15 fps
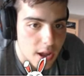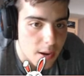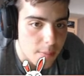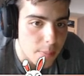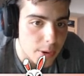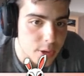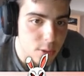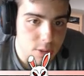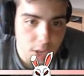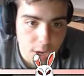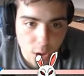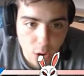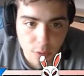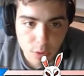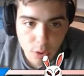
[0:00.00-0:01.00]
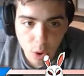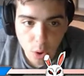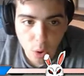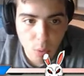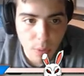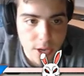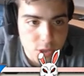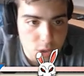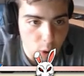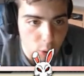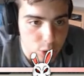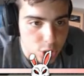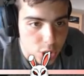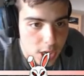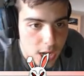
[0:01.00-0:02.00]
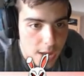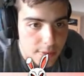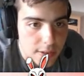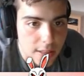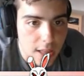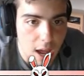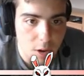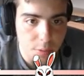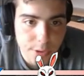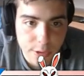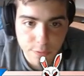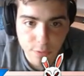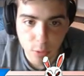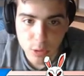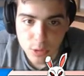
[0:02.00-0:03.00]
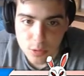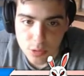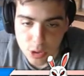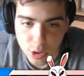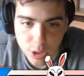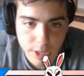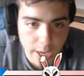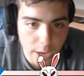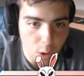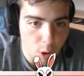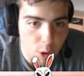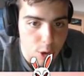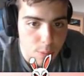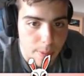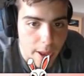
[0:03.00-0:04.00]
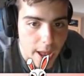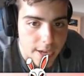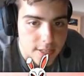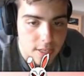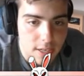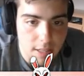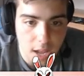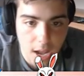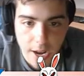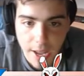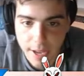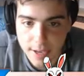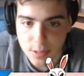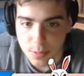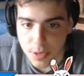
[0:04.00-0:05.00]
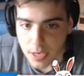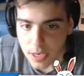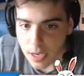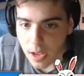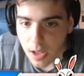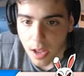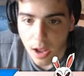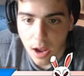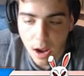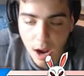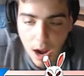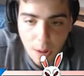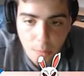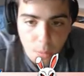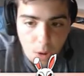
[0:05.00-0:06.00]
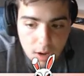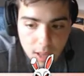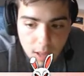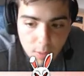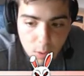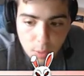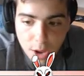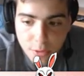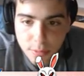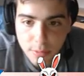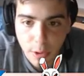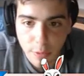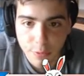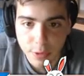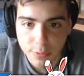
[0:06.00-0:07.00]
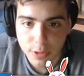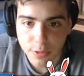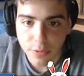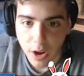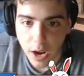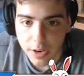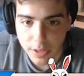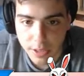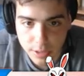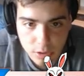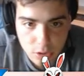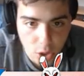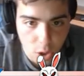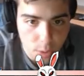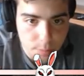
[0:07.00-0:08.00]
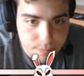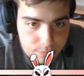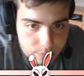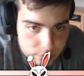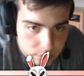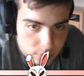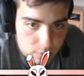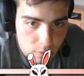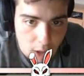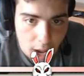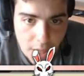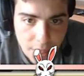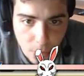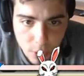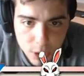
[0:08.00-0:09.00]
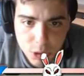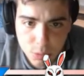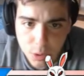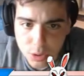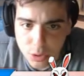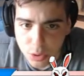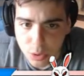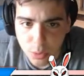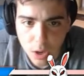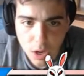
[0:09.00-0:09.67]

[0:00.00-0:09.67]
When you take over the whole West Coast, you're gonna have a lot of reinforcements. You're gonna get all your packs and a lot of X P. I'm one level away from level fifty finally. So, and then what you want to do